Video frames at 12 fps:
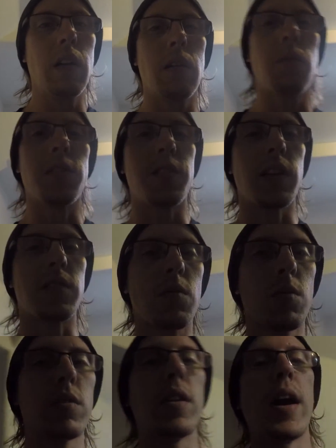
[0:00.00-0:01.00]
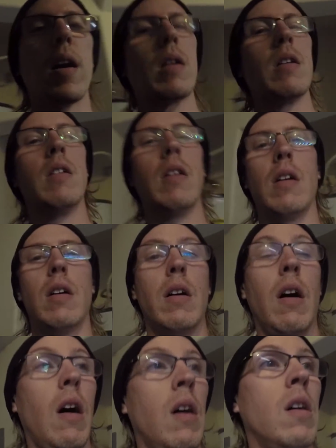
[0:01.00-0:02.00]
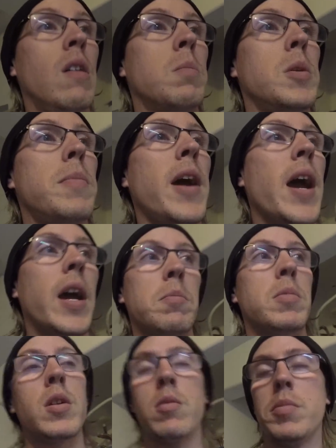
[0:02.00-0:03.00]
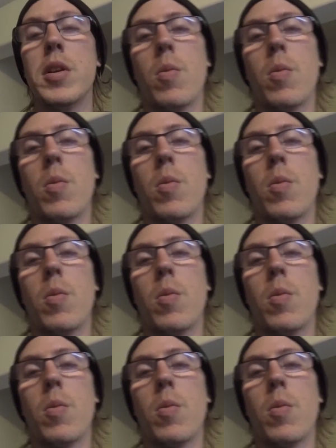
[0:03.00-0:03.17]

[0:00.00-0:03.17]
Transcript: once that's cooled down, I'll be back, but it'll be a